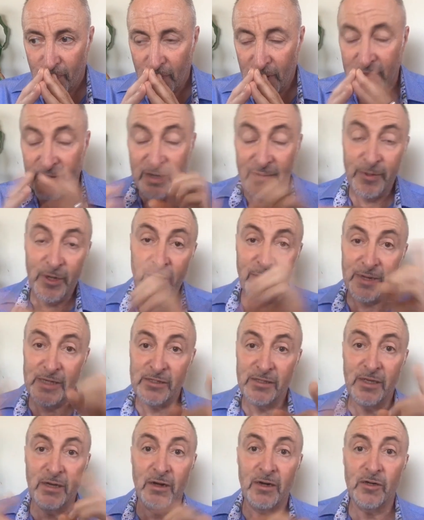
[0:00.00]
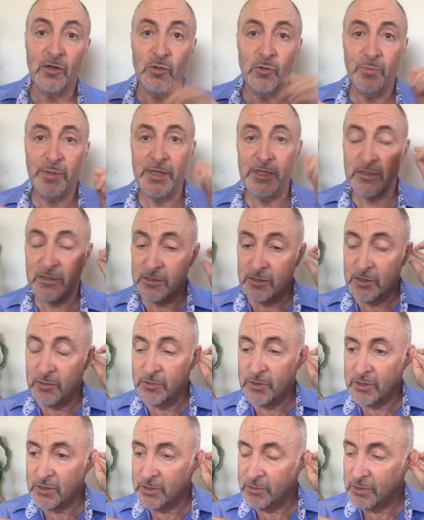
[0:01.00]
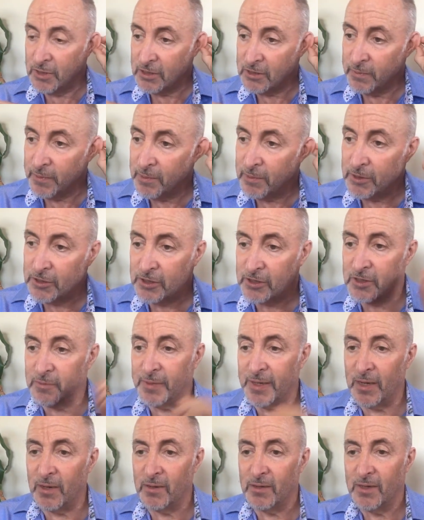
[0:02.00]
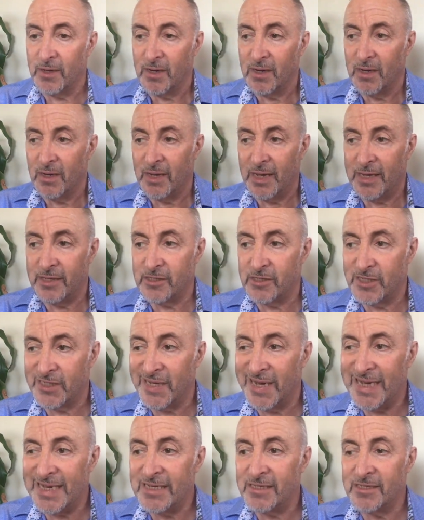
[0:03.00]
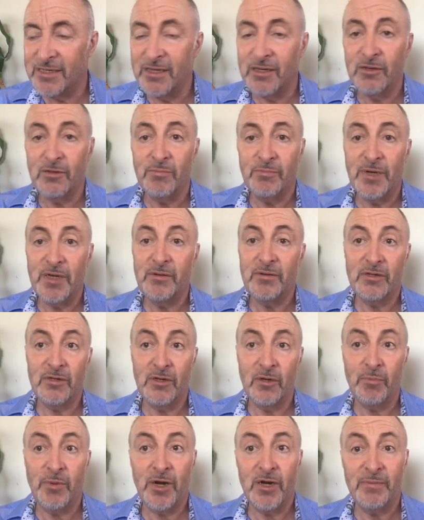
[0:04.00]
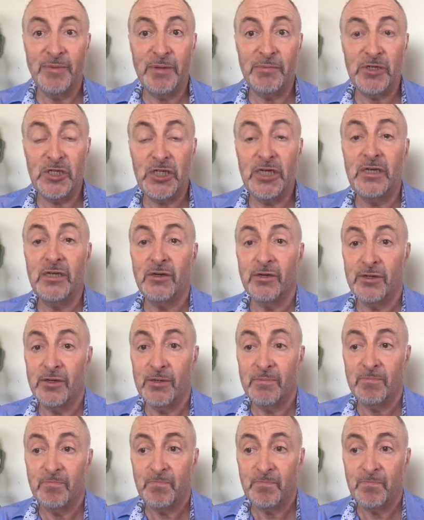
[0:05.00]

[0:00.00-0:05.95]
Okay, let me go back to the article piece, because she was she was asking me questions about signs that you may, your partner may be cheating on you.